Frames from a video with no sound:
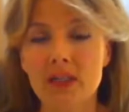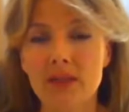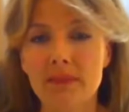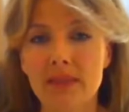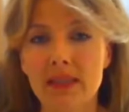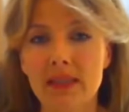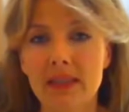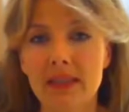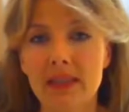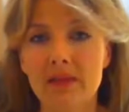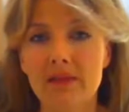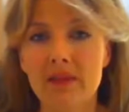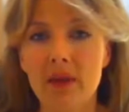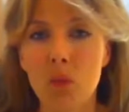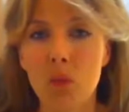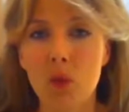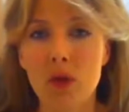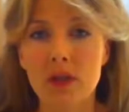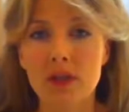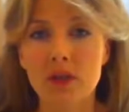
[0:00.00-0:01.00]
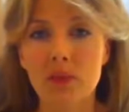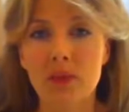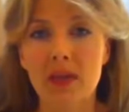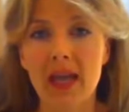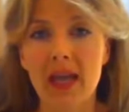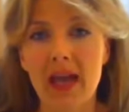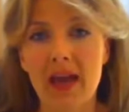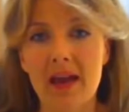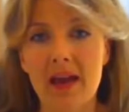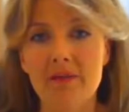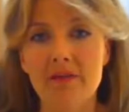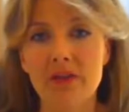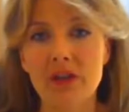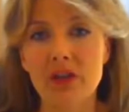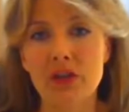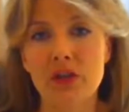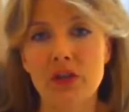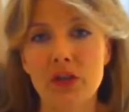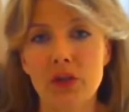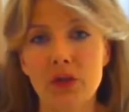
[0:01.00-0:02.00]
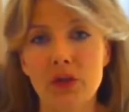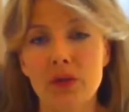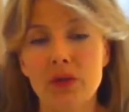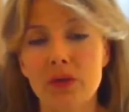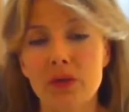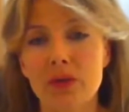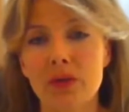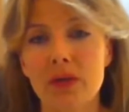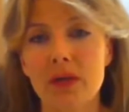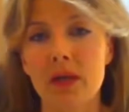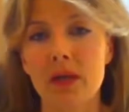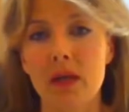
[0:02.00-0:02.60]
to believe that once we have a certain